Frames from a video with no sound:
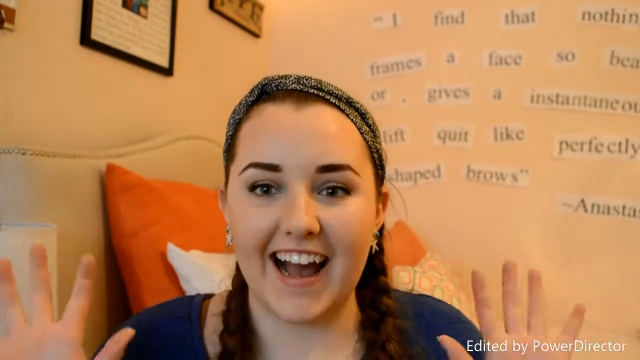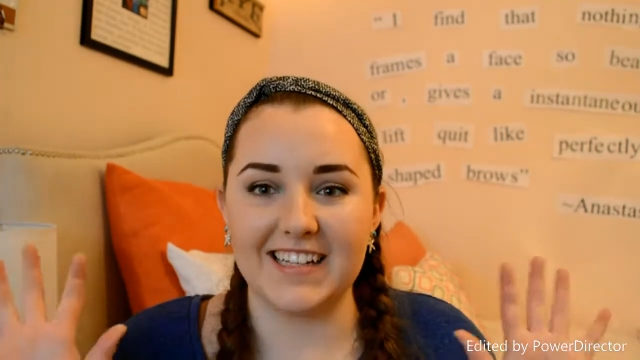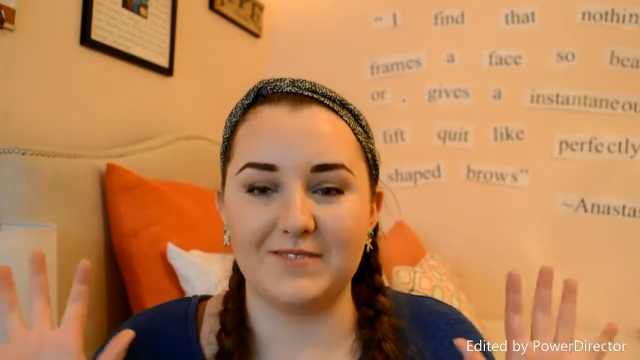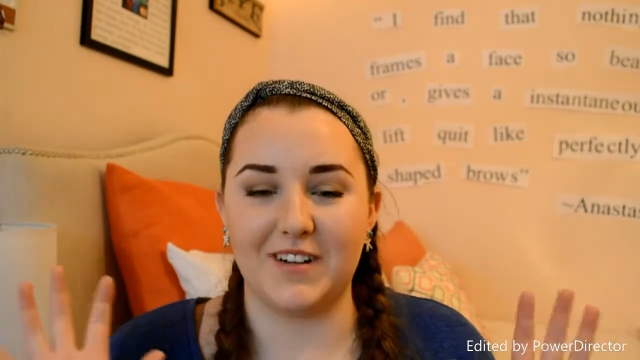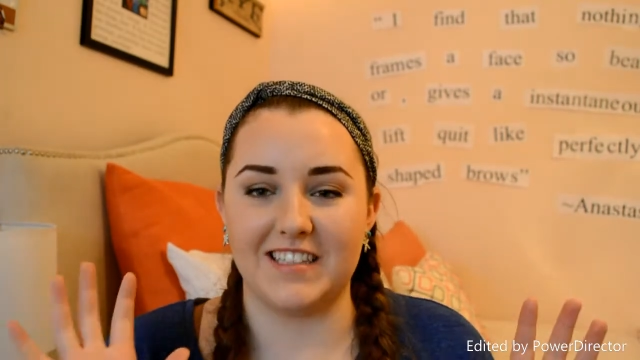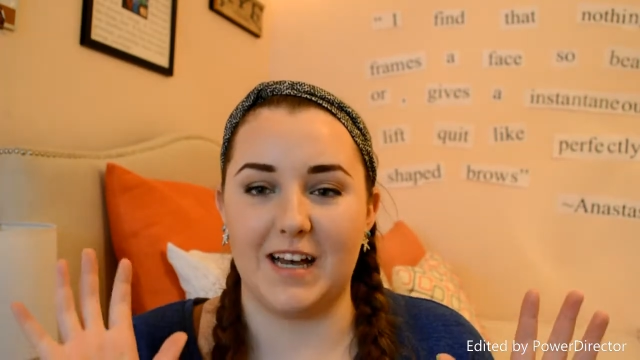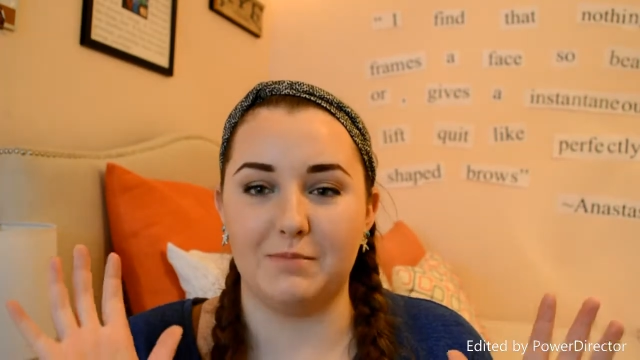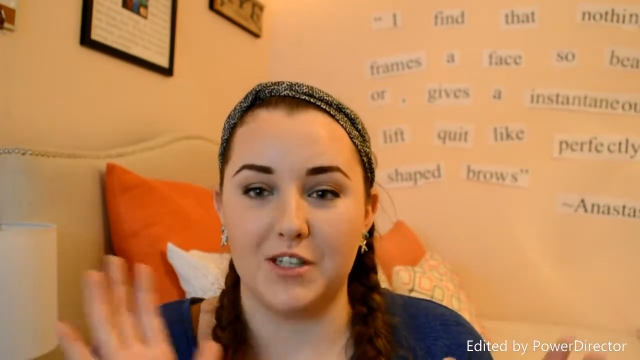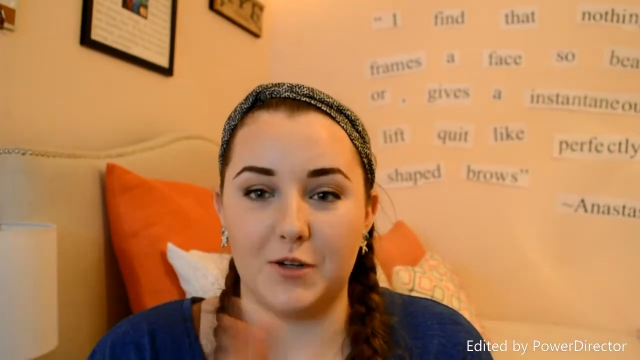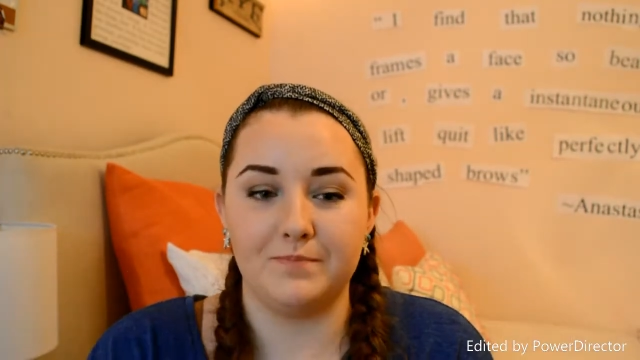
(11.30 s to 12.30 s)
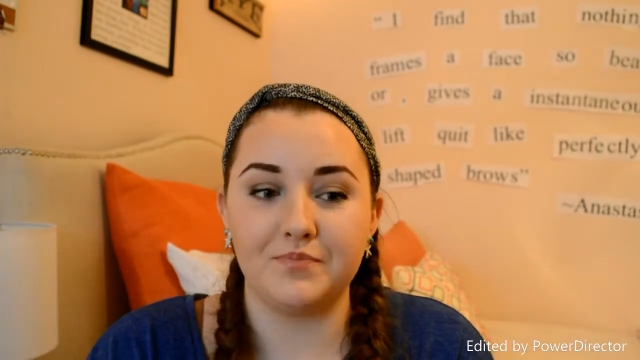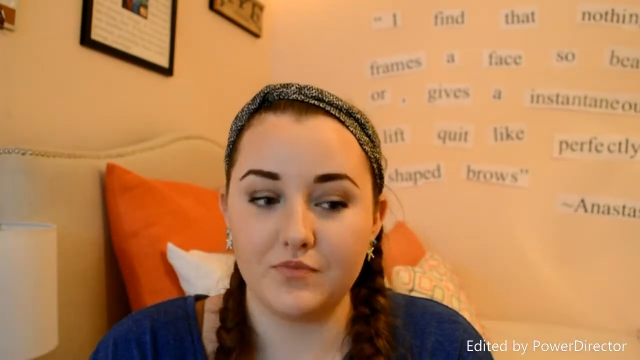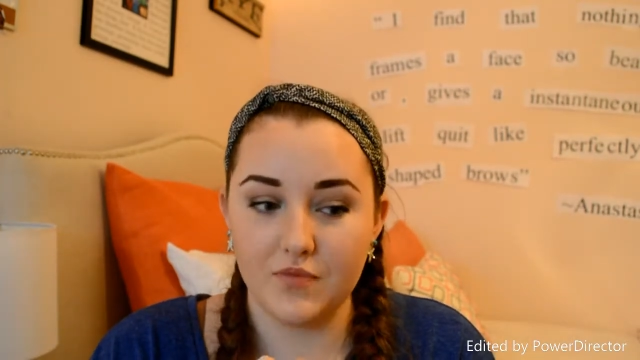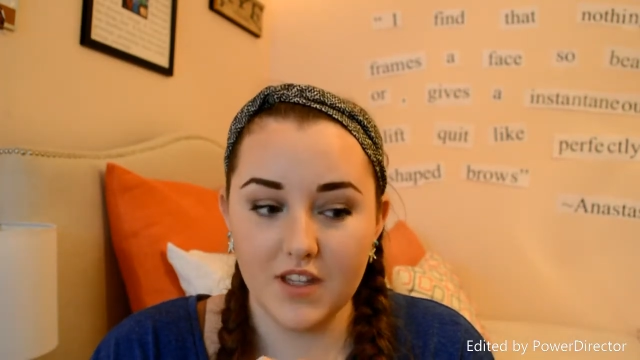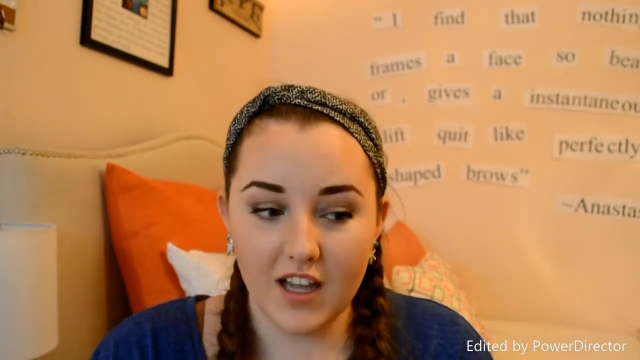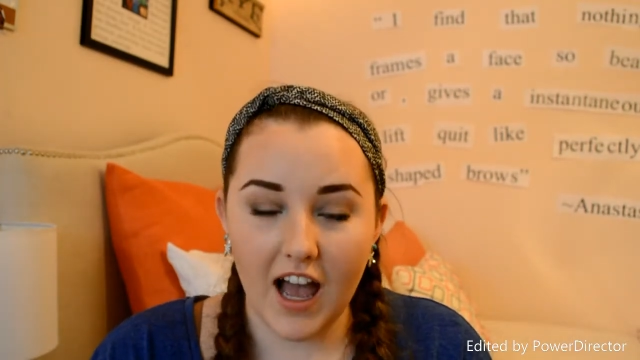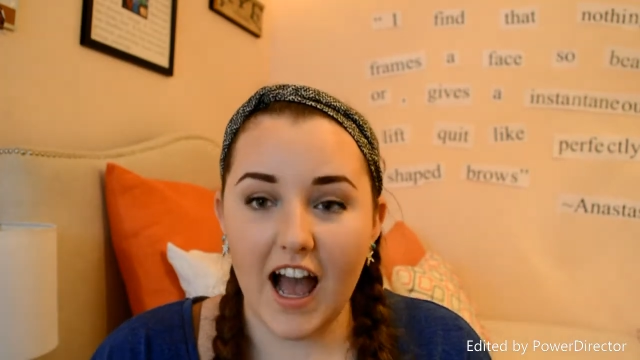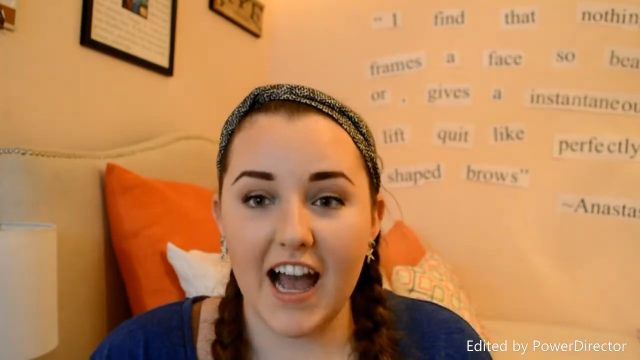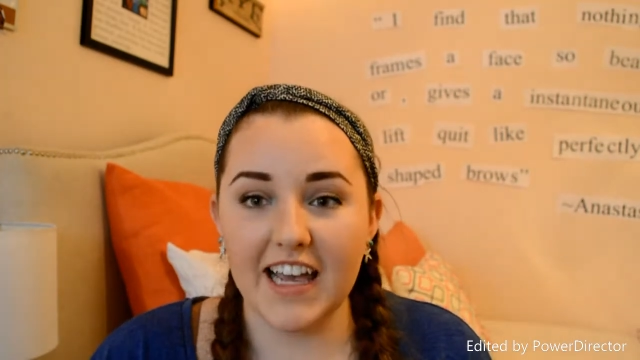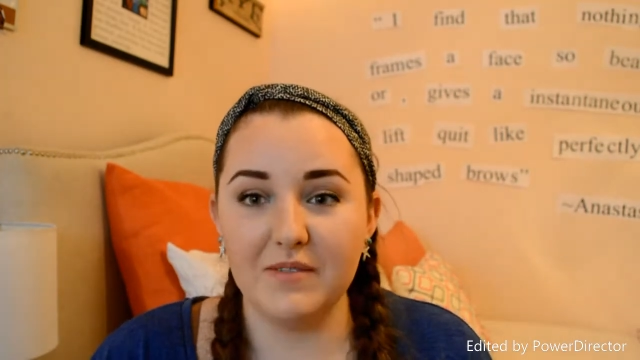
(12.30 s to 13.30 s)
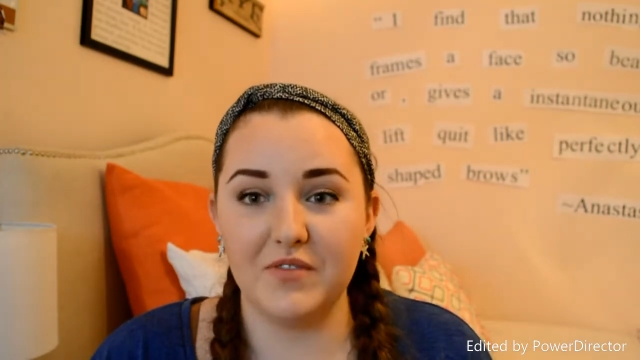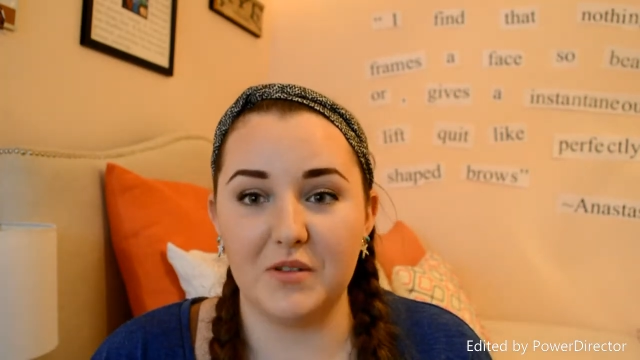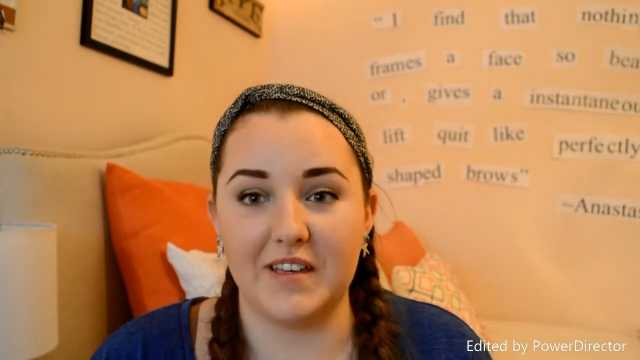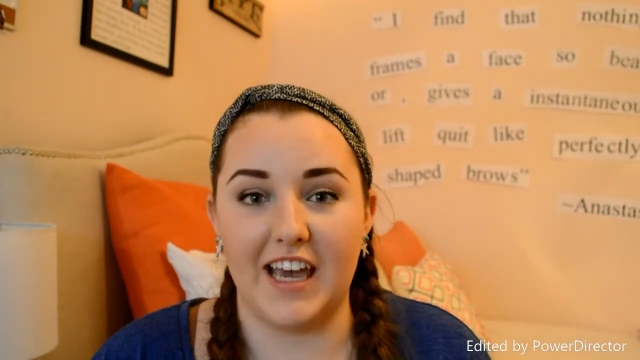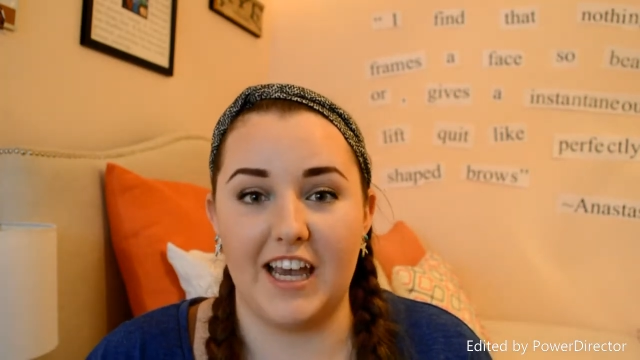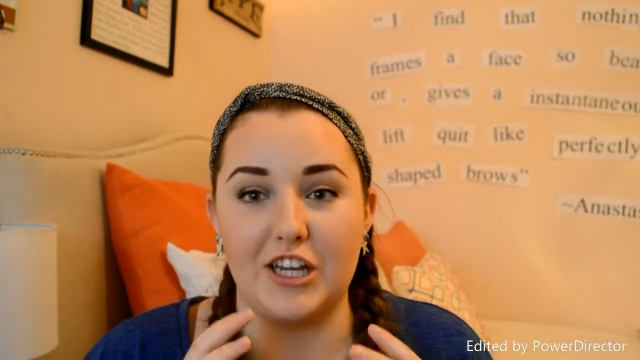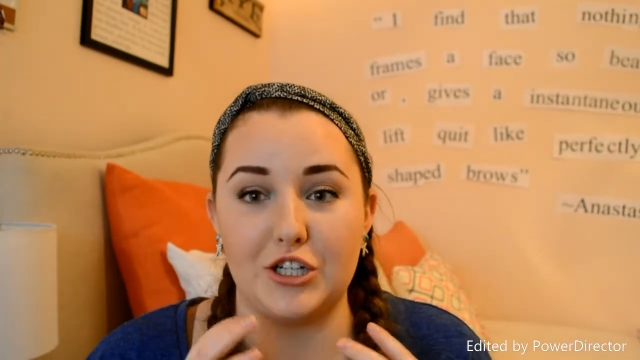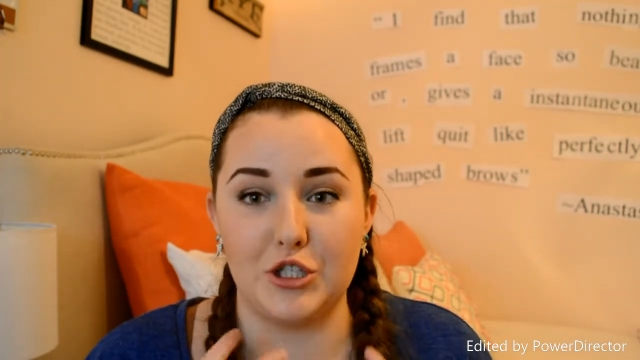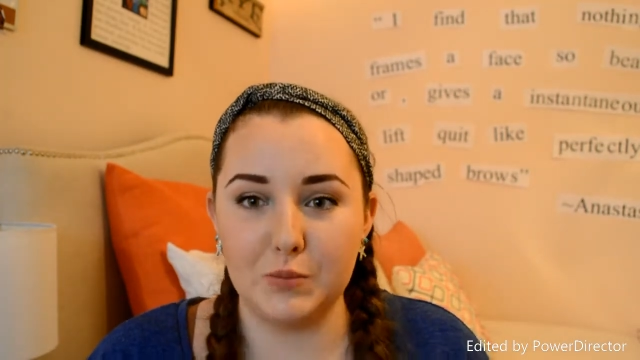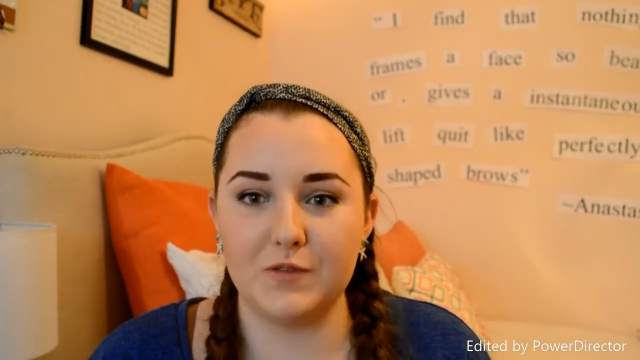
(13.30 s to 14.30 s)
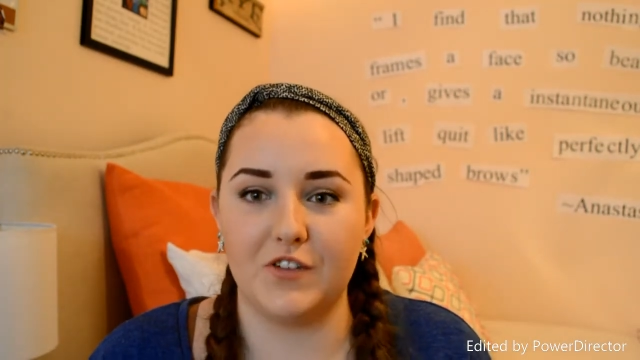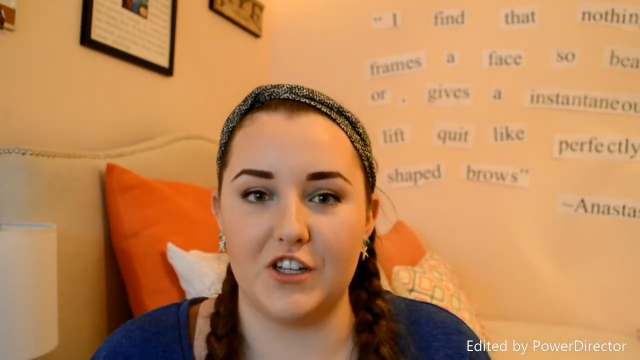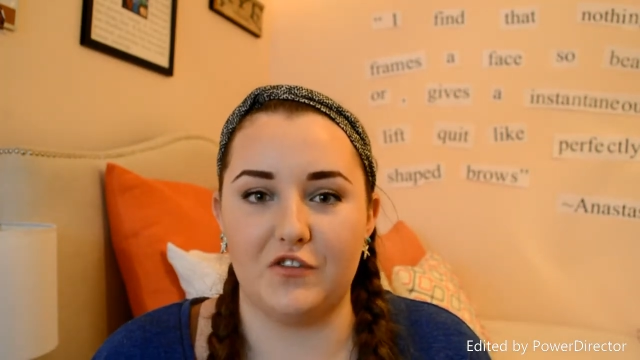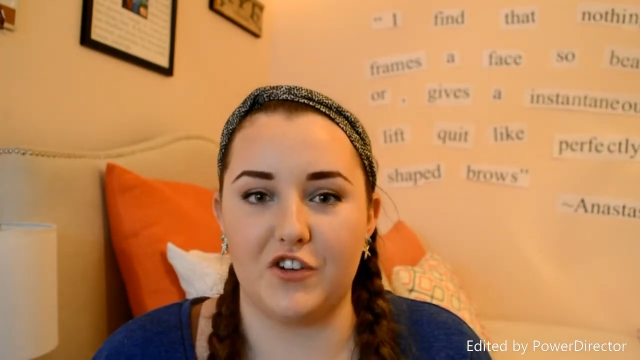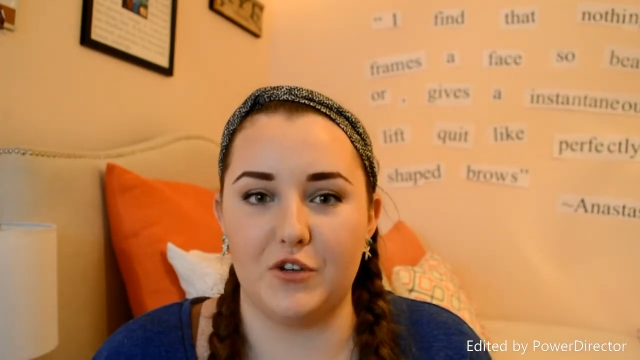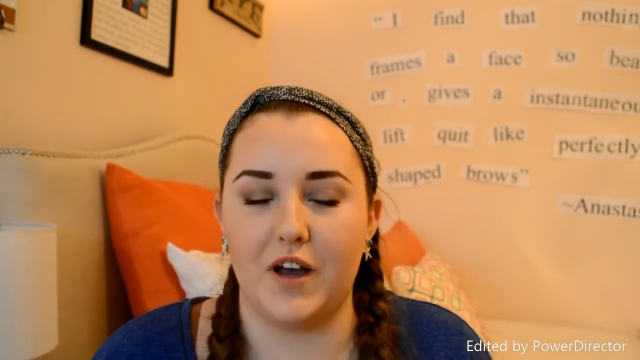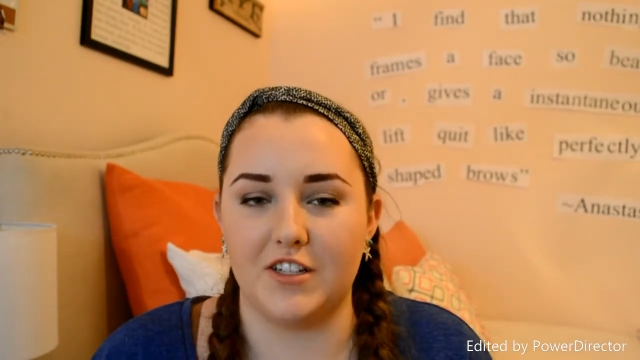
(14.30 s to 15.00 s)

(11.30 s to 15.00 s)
guys, what's up? So I am filming a dupes video for you,